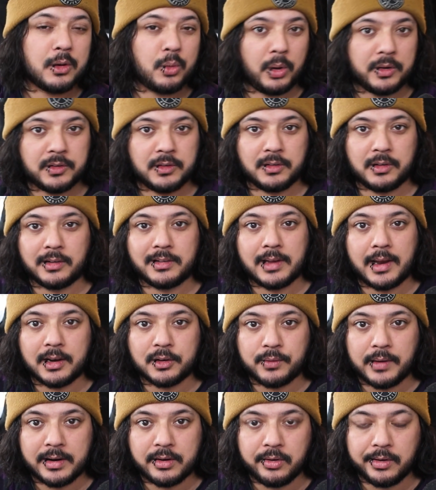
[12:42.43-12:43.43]

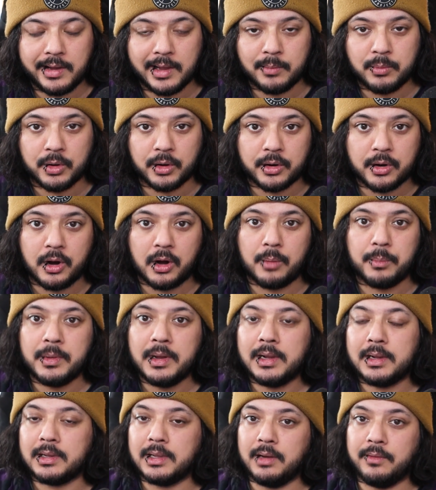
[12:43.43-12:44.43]
questions.satisfactorygame.com.
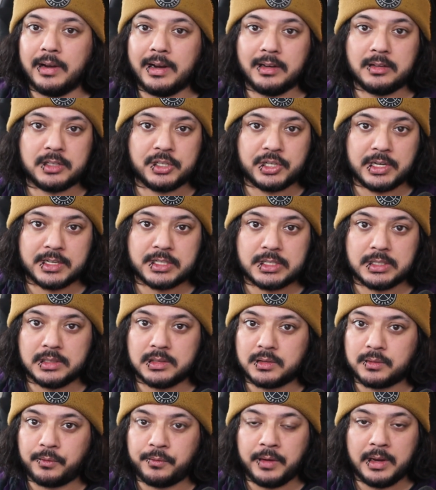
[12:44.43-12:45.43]
Leave any
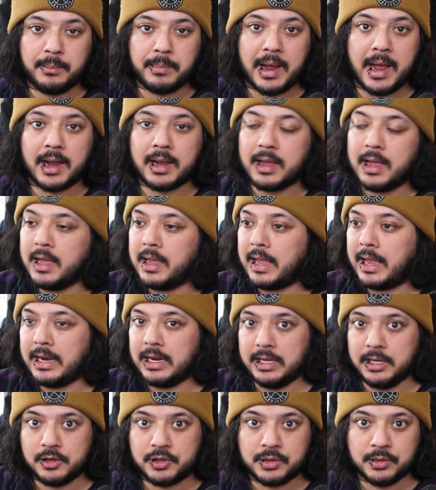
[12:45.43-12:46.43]
suggestions, feedback,
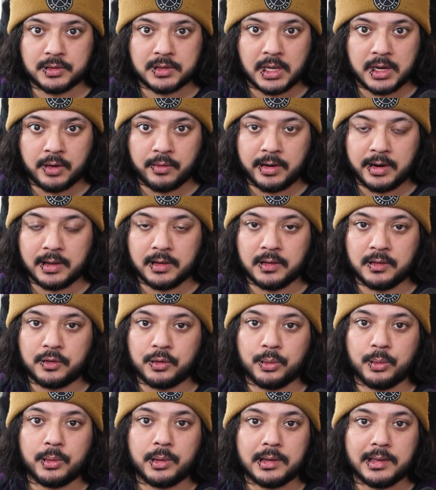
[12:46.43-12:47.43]
any issues that you're running
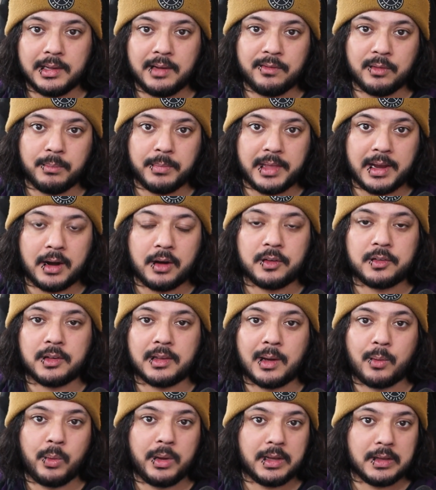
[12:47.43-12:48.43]
into, leave them there so
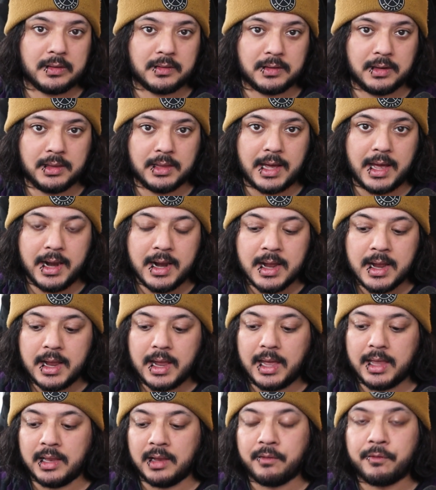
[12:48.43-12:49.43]
that we can see that,
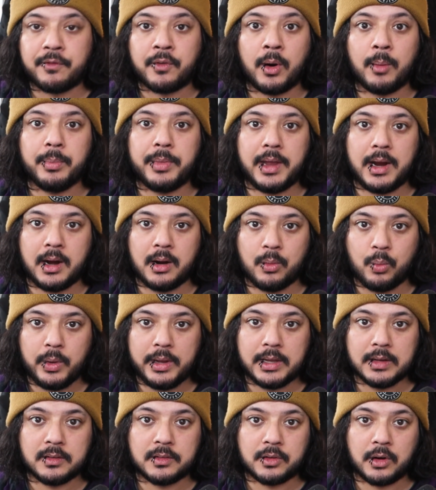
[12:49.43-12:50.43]
and then from there we
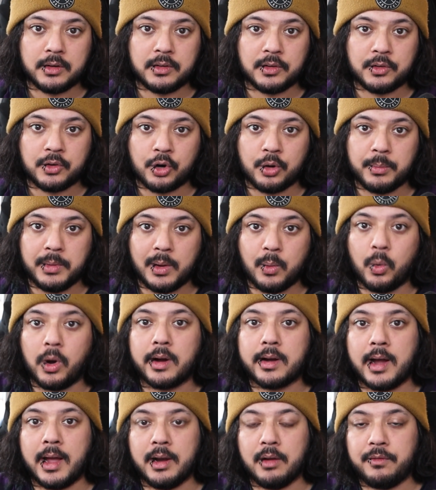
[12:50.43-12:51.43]
can start determining
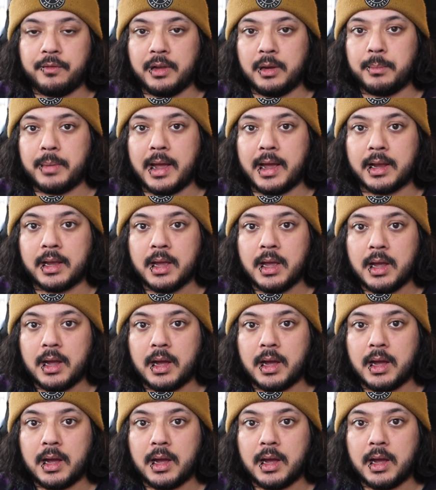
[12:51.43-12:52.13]
what kind of feedback